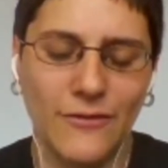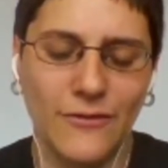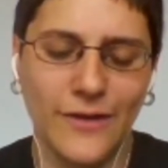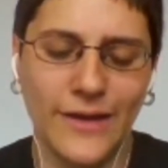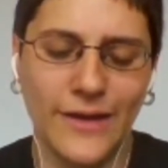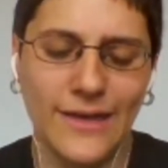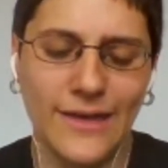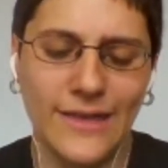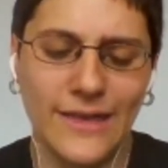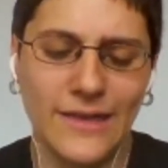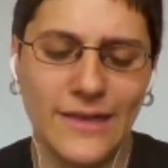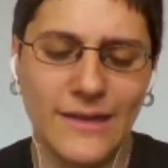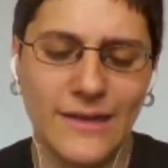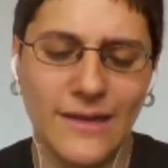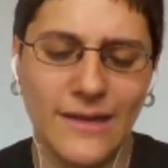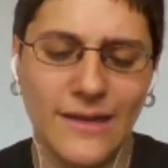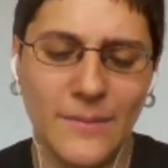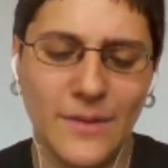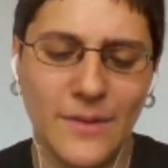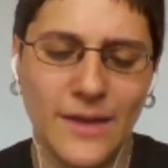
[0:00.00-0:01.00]
I've read
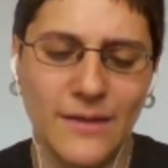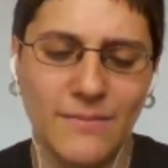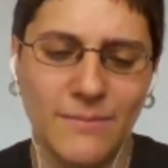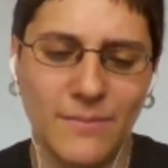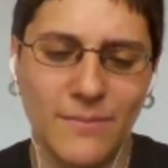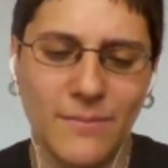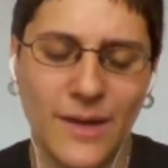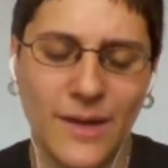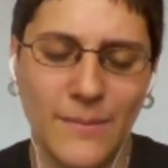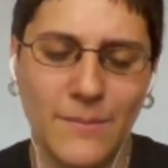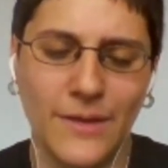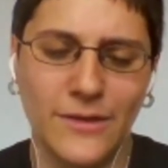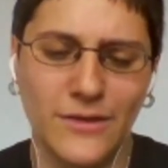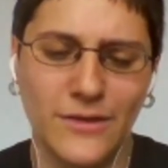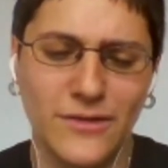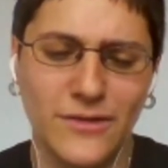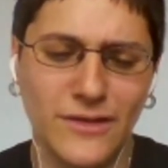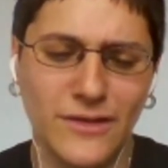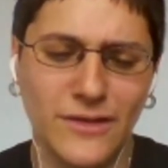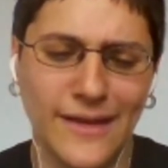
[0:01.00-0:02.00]
in uh, like uh,
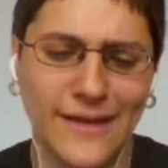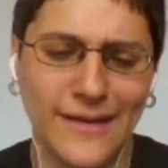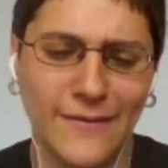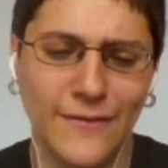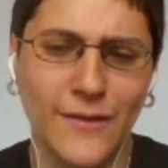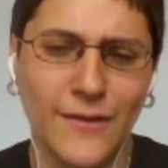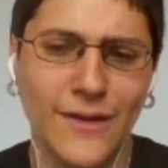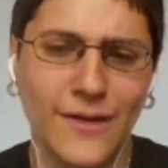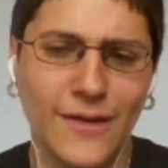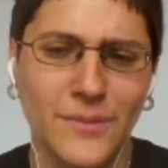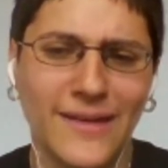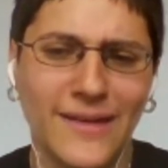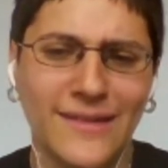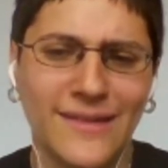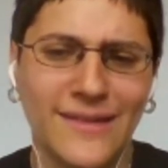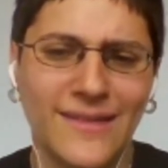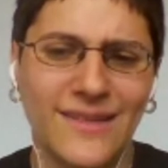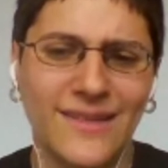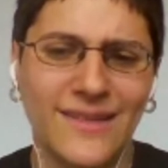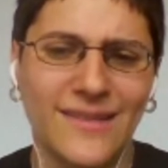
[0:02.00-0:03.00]
McDougall and a few other
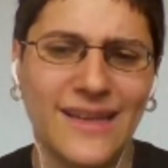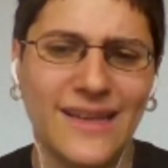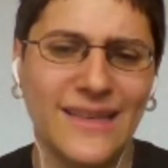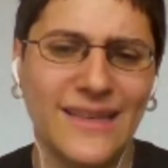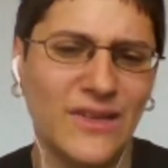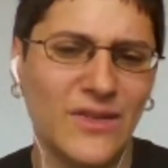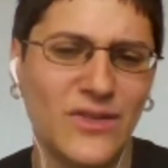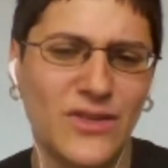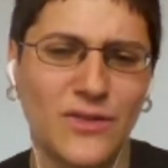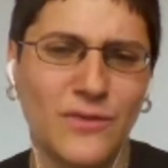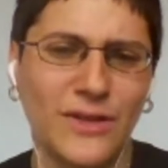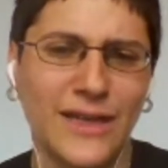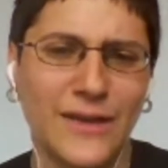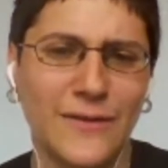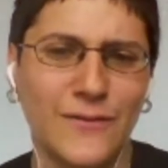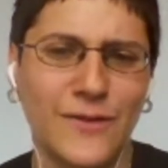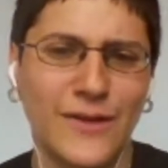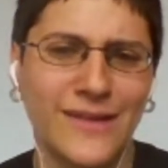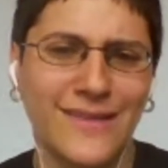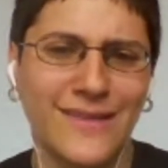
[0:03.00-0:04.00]
places that say that you should
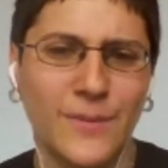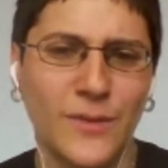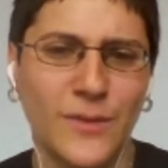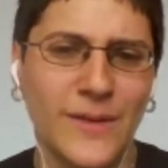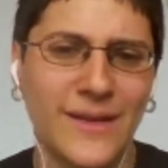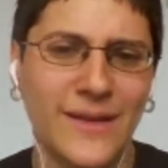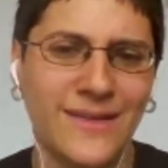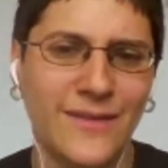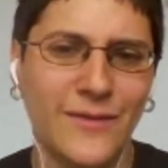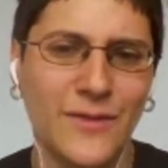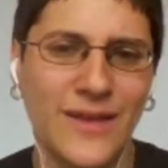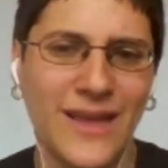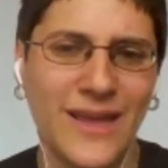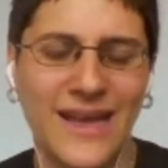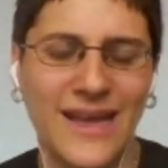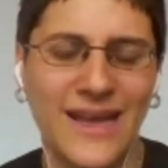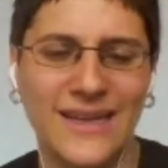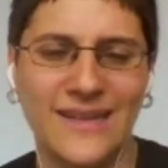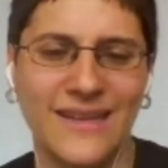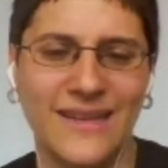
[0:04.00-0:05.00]
really avoid supplements if you
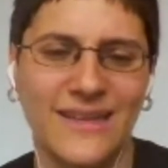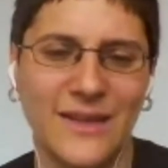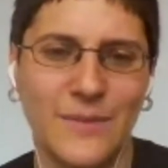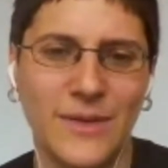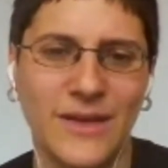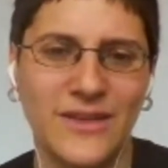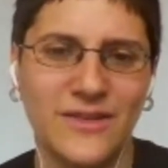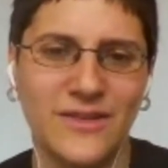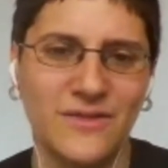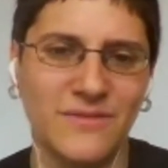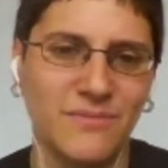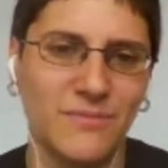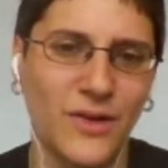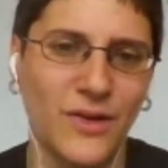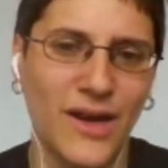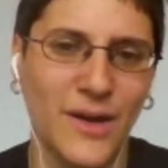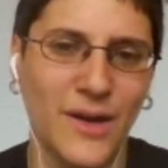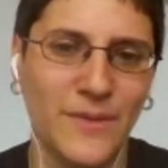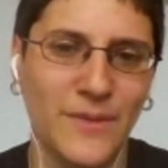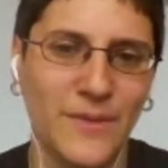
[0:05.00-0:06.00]
can, and that they may do
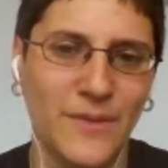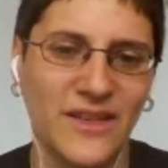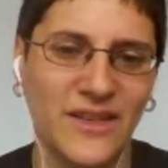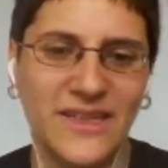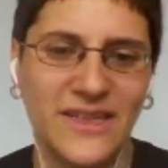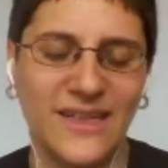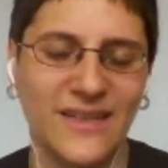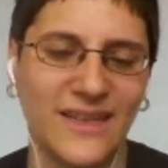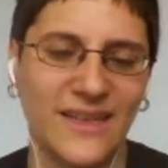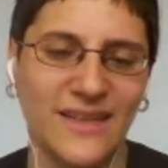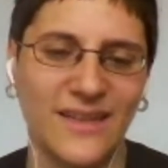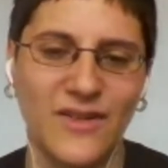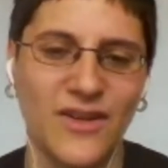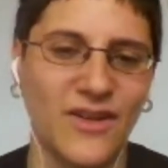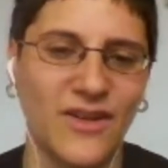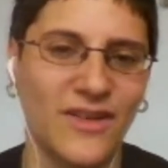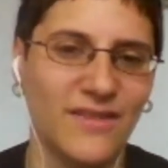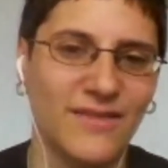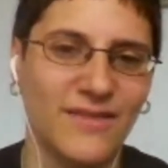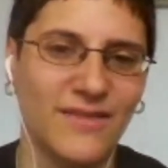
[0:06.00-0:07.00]
more harm than good, and that they're
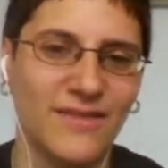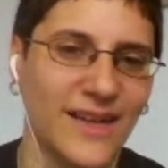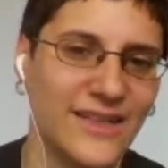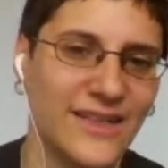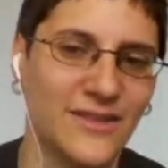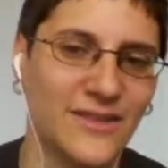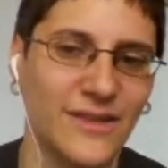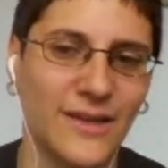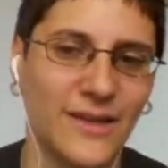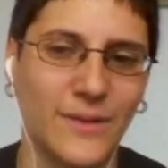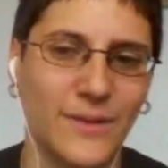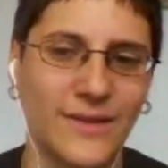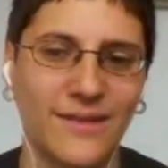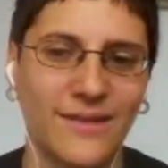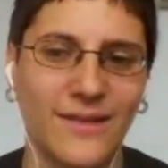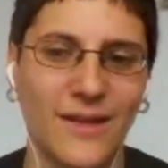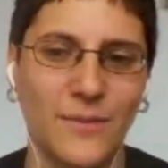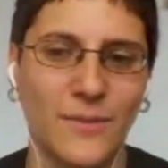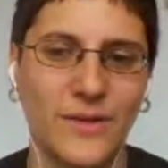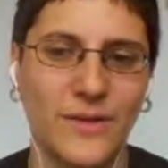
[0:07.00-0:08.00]
not like doing what
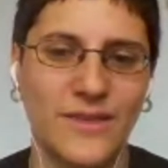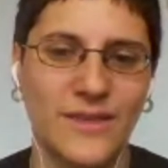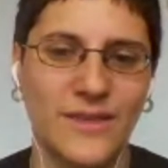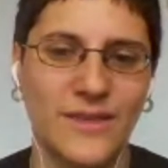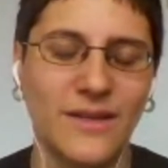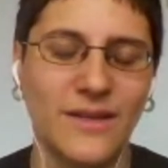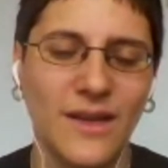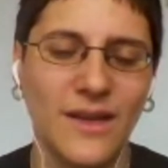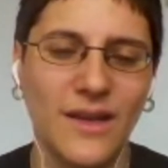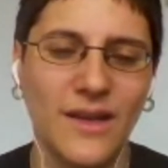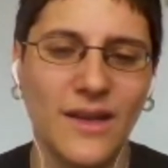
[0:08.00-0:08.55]
the sun would do.